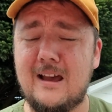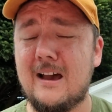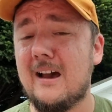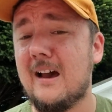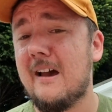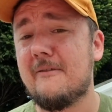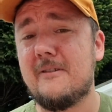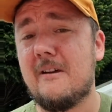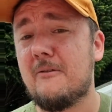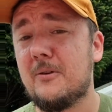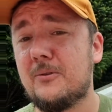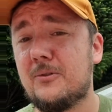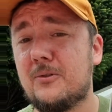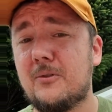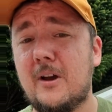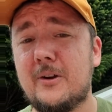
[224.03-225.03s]
I have never
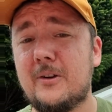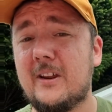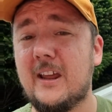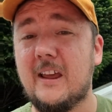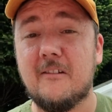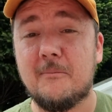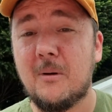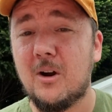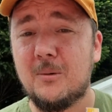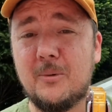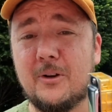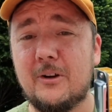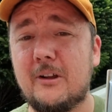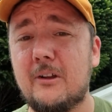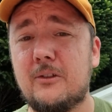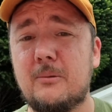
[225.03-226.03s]
tried to give my
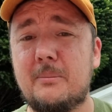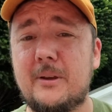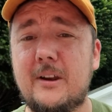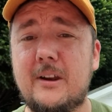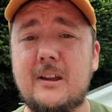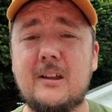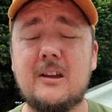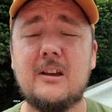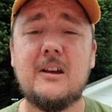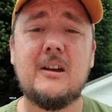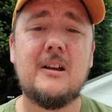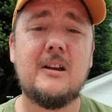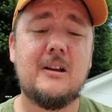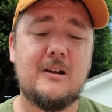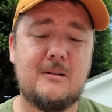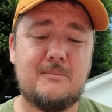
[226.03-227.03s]
harmonicas a beating,
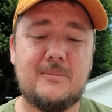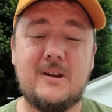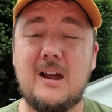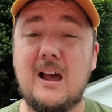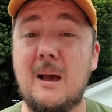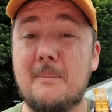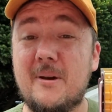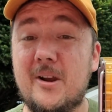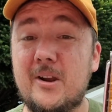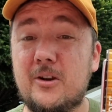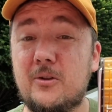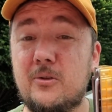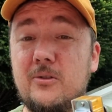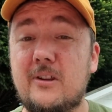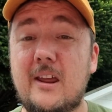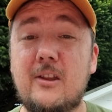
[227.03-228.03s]
but I bet it
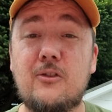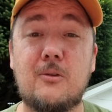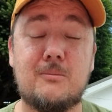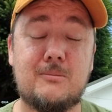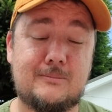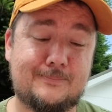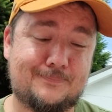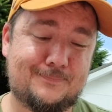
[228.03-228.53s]
could take some.